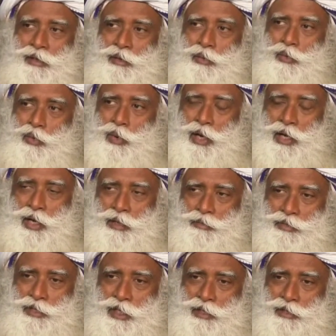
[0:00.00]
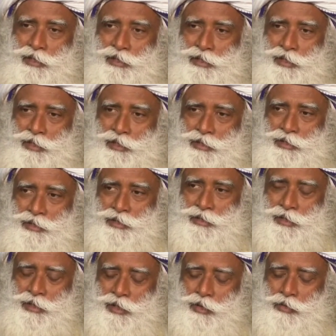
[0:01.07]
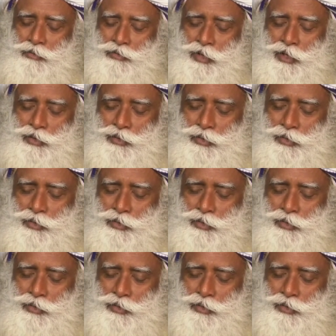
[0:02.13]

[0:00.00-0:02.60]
Why I'm saying this is, when